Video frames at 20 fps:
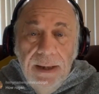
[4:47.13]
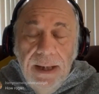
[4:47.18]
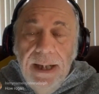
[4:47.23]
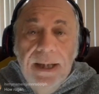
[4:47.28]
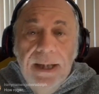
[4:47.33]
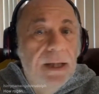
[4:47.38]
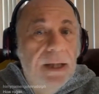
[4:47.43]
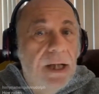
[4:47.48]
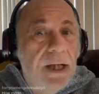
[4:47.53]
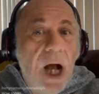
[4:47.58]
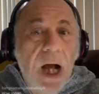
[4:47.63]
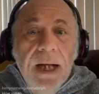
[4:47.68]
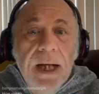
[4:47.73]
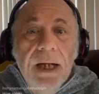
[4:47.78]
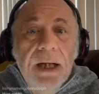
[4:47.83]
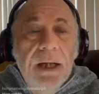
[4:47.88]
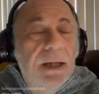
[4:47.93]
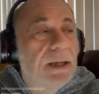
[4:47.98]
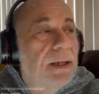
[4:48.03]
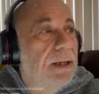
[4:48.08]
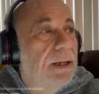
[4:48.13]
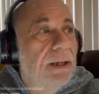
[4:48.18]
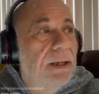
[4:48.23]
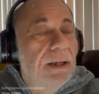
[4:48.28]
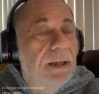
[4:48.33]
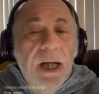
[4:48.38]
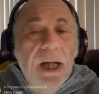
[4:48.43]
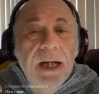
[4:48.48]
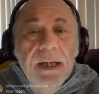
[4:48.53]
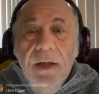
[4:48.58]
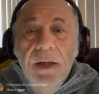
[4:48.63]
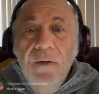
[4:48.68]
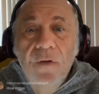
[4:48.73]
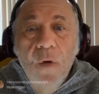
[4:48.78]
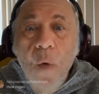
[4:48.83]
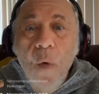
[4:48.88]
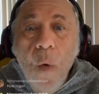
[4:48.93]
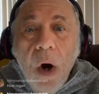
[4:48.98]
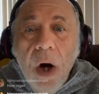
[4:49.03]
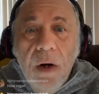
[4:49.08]
in kind of like this
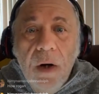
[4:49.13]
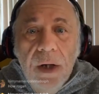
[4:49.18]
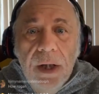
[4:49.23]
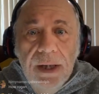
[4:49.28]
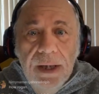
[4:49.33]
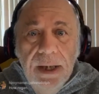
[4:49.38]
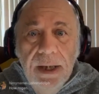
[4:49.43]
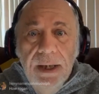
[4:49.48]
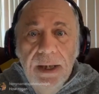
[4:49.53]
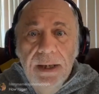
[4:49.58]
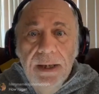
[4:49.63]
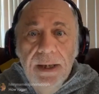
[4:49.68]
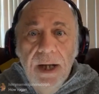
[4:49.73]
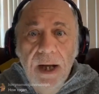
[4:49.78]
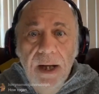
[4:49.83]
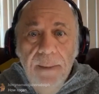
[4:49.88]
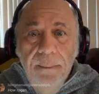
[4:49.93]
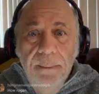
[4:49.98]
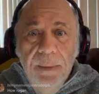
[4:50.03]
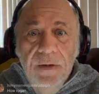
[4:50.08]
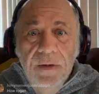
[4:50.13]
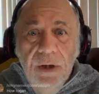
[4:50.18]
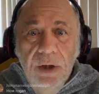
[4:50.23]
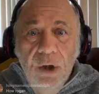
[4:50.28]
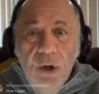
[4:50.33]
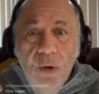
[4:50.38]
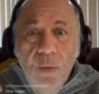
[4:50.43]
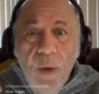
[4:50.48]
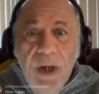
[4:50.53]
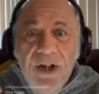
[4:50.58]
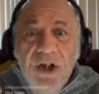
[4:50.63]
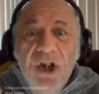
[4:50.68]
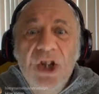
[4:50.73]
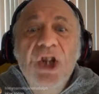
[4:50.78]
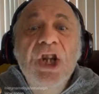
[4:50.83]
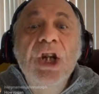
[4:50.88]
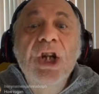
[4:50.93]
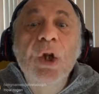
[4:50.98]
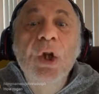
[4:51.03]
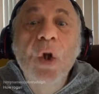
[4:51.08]
quarantine type of
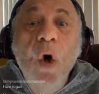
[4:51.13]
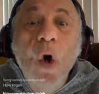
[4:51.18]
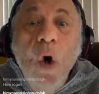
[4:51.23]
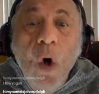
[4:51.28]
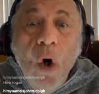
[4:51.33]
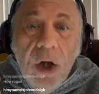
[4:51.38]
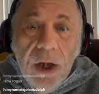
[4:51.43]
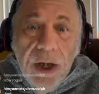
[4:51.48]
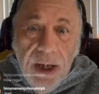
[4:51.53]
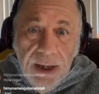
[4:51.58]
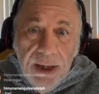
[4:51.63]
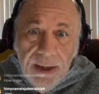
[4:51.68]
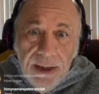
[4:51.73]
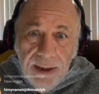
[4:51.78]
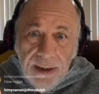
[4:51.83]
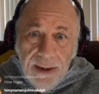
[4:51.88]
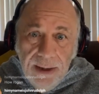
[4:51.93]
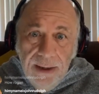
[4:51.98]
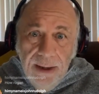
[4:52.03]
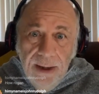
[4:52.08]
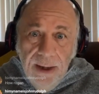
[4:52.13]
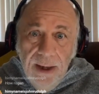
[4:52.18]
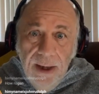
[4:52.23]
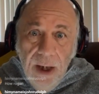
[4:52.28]
situation till August,